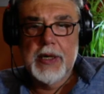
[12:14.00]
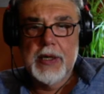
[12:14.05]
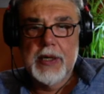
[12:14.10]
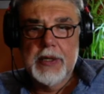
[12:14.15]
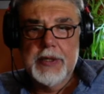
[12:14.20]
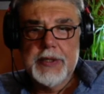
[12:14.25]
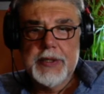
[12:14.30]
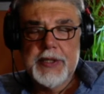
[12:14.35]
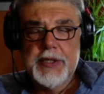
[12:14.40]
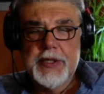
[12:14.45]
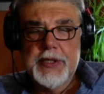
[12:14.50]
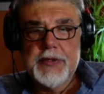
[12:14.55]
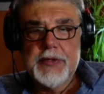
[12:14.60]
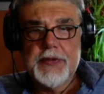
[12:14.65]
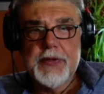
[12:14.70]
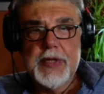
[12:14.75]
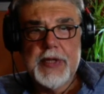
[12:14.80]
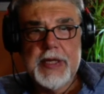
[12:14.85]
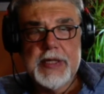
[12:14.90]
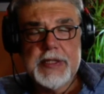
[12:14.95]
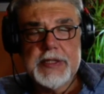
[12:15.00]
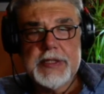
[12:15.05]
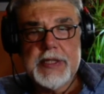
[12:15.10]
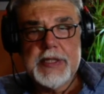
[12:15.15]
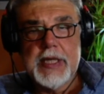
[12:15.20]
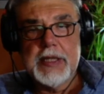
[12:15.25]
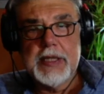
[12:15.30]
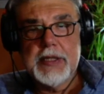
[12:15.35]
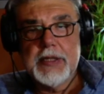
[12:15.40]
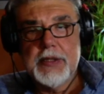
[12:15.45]
He thinks
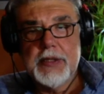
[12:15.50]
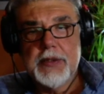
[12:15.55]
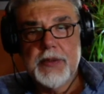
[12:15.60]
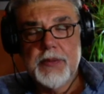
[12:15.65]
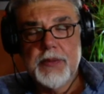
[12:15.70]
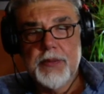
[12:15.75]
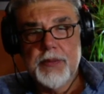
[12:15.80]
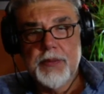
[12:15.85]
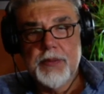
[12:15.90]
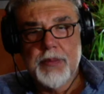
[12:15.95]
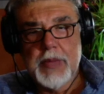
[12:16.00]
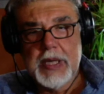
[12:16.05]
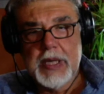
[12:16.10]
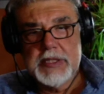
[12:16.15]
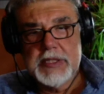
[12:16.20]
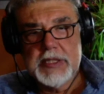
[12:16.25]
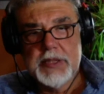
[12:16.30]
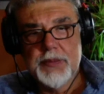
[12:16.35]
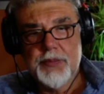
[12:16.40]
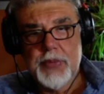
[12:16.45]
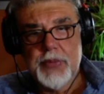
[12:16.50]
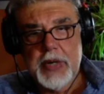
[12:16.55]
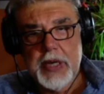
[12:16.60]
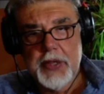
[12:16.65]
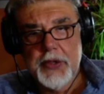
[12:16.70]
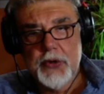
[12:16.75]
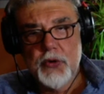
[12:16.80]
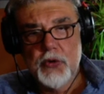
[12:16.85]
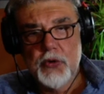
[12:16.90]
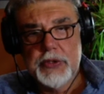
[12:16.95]
that Muslim
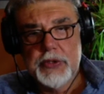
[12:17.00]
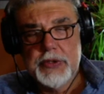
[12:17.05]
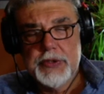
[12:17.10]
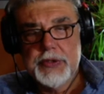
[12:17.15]
Brotherhood